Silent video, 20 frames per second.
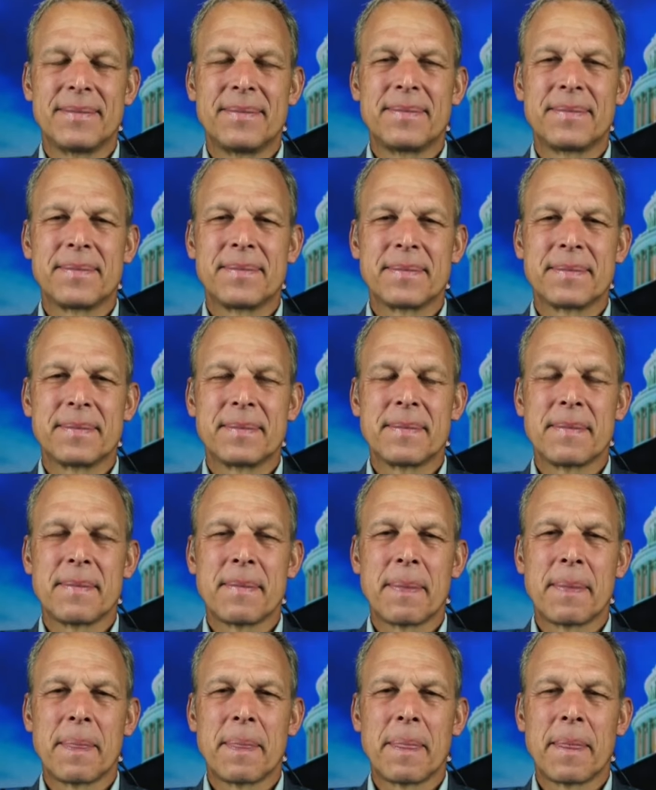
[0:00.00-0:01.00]

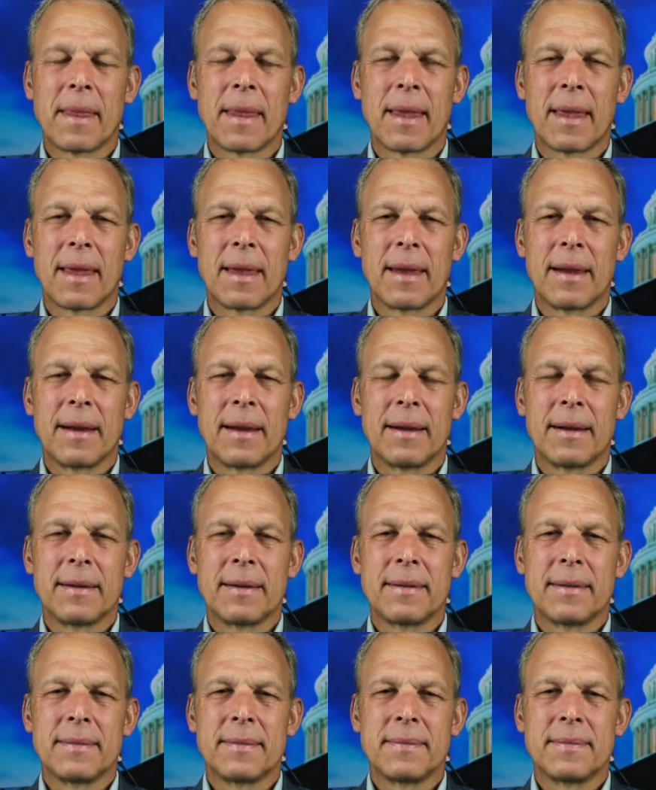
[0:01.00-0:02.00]

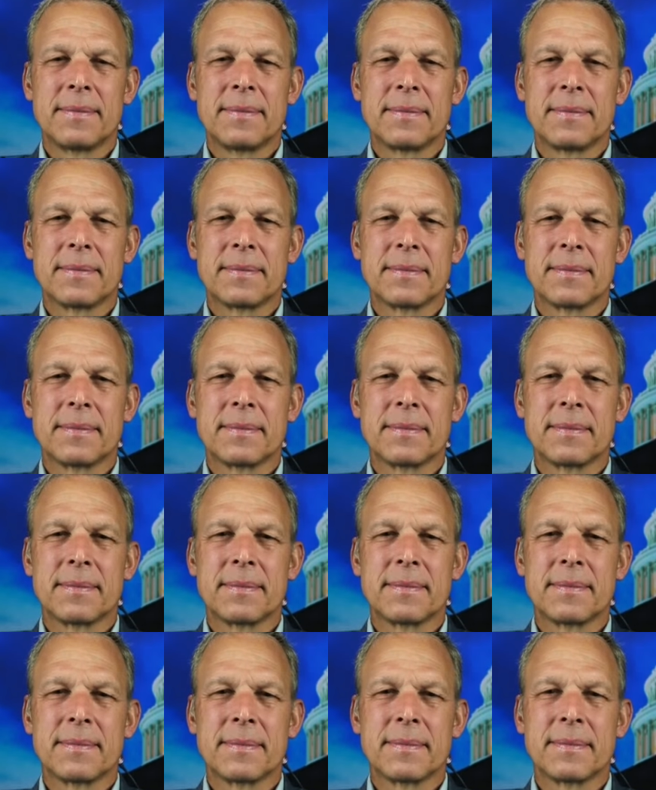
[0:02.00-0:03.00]

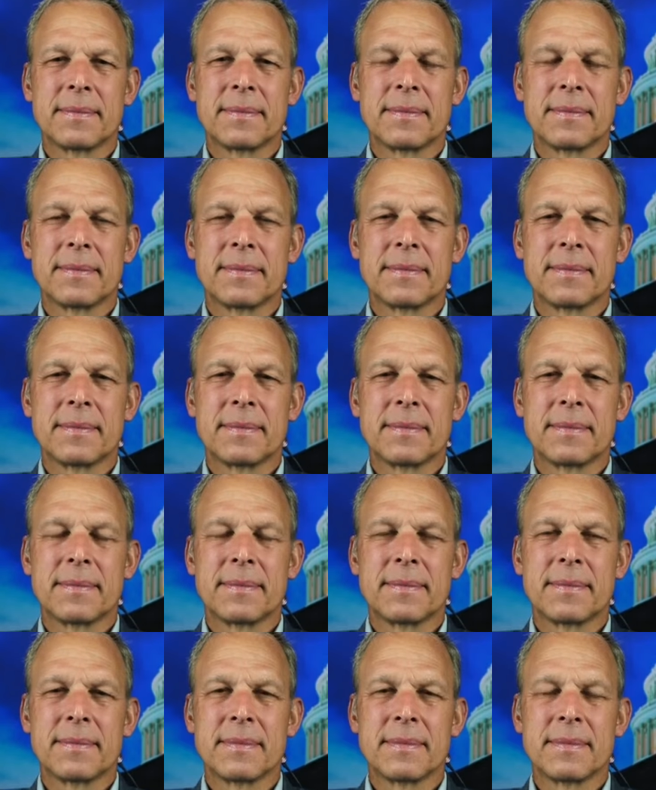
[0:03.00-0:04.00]

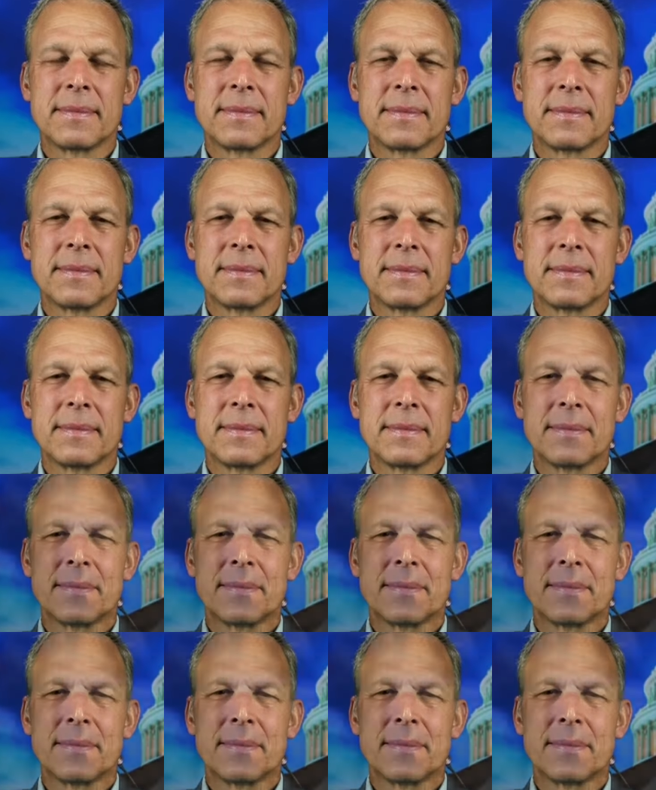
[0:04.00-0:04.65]
(silent)